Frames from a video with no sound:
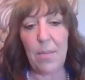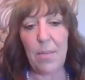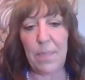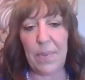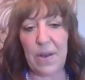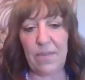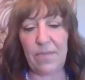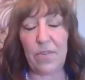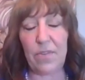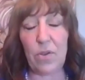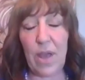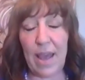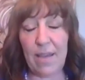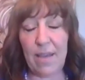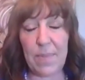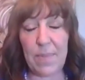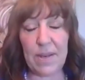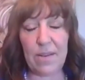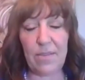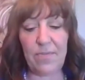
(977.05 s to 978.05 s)
But if you
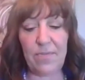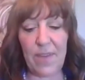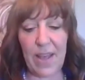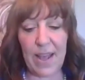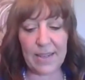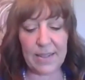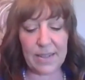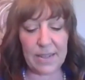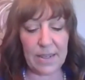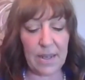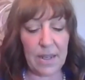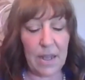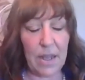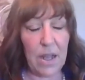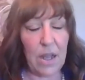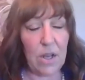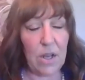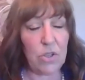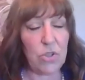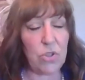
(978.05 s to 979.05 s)
have been affected,
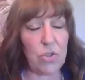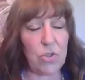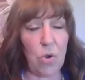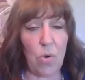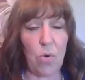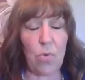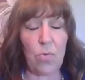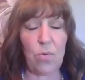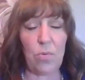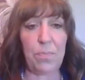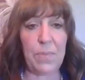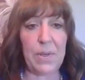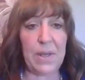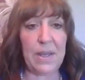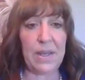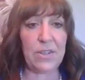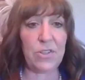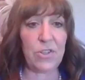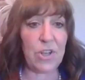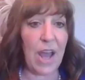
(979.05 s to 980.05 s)
don't
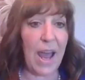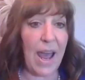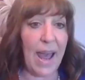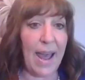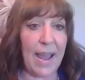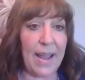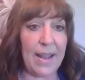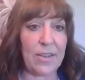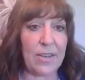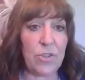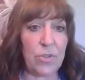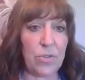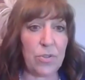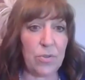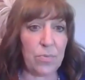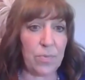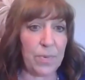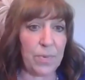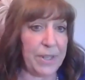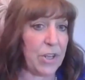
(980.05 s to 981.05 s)
be shy
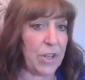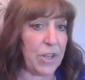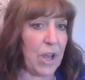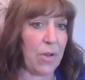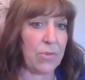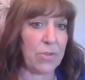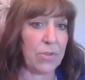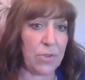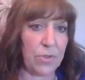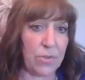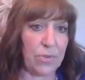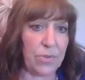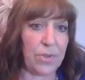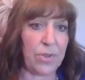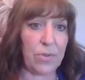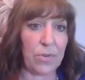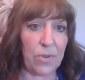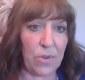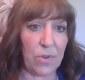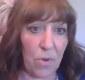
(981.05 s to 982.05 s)
to reach out to
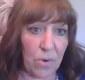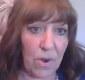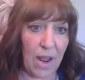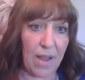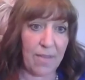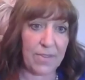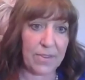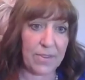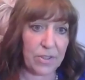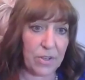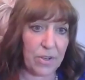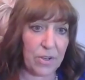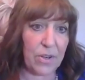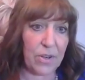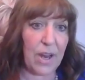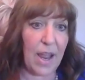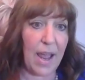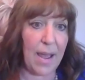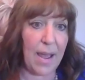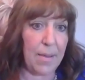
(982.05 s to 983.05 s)
your loan
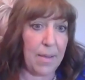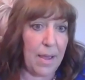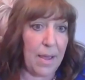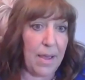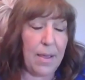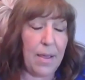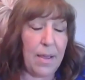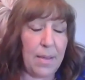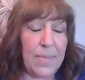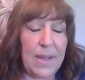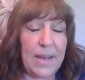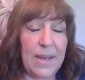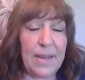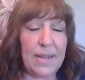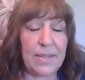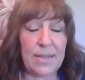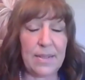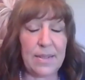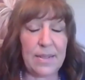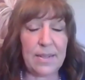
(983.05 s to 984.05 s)
officer. I mean,
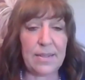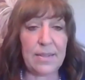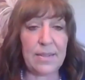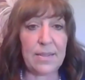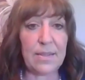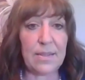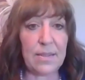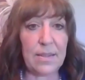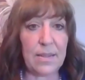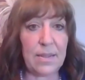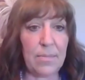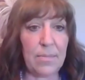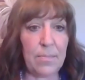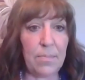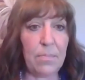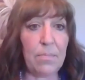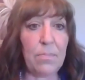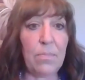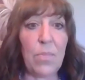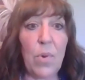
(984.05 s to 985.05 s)
it's
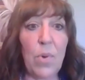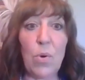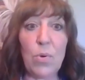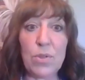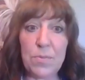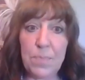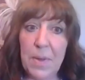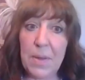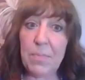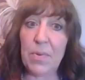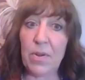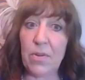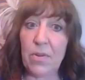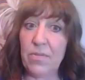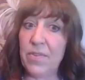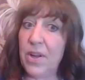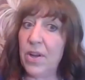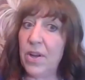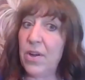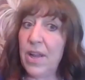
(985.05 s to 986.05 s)
most people are
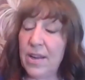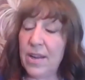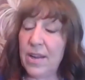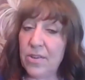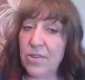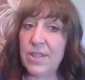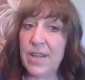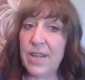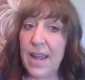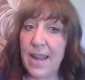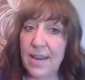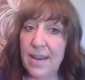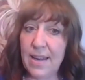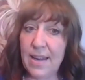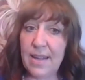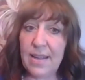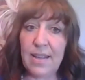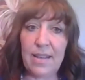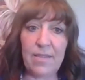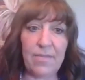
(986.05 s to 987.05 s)
very
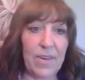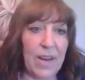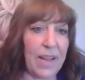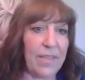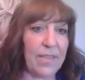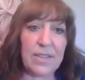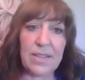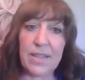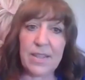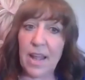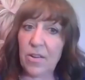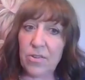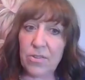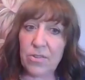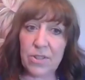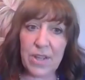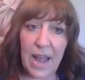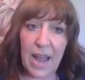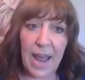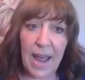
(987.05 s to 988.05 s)
understanding, even on the seller
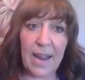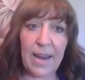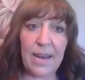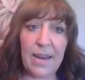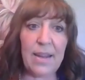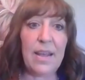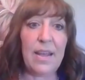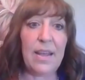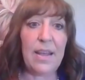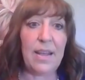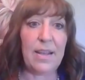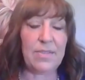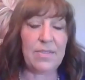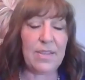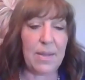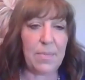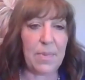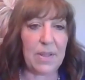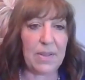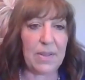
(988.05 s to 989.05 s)
side. If
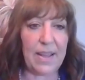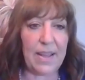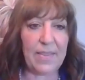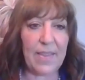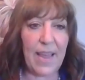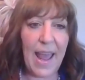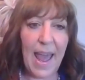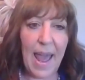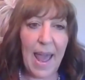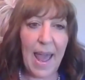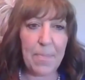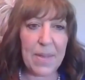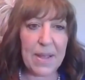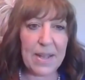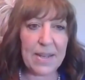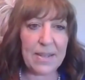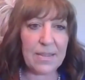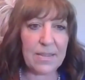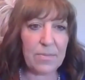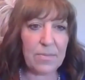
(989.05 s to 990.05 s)
something like that
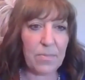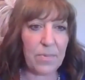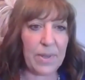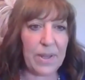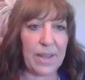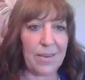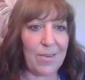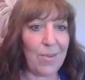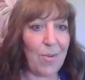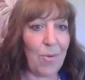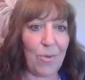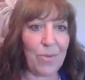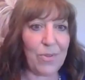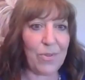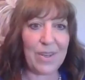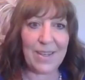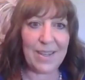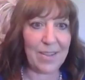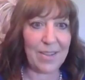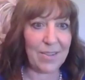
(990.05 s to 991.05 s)
happens, we can hold
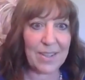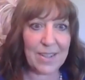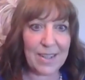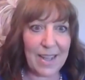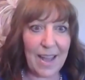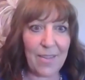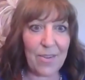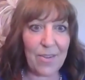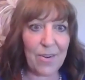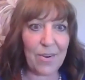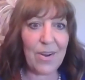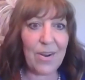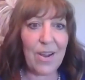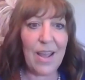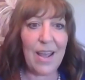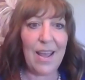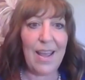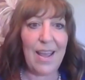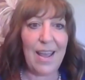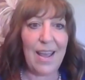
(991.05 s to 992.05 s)
the deal together
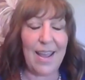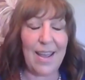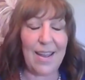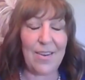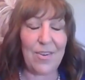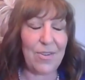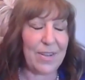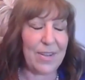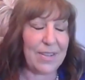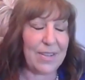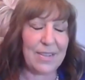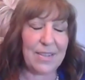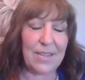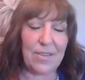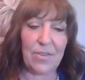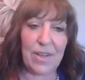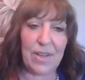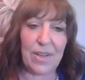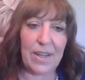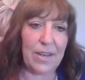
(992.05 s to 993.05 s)
and you can
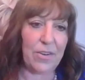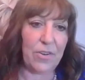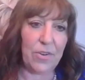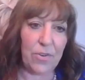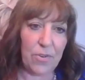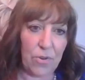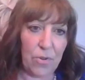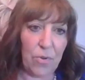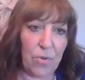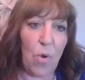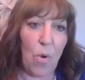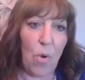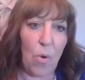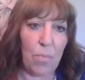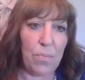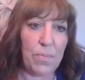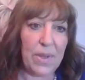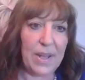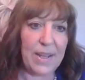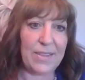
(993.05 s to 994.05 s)
still get into your new
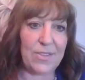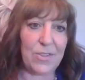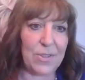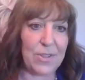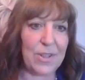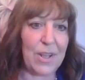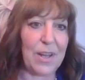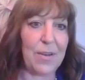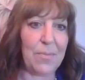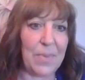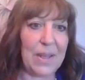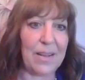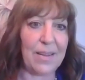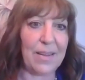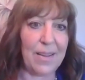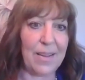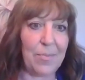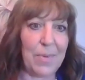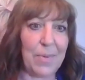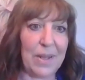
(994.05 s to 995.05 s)
home. It's just going to be a
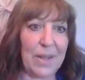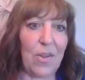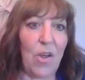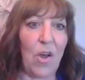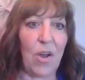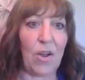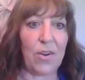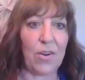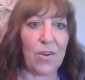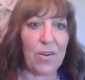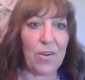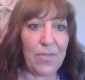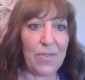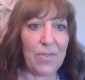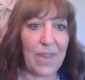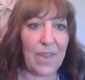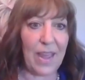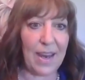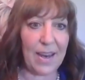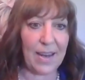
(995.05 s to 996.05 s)
little bit longer
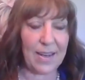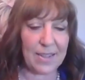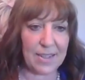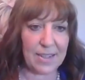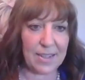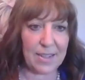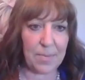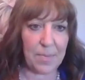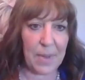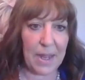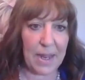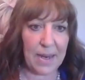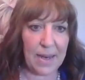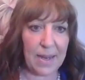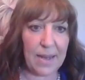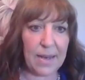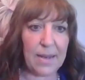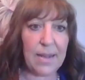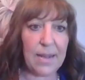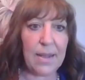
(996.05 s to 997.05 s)
than
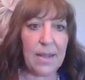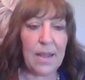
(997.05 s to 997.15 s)
anticipated.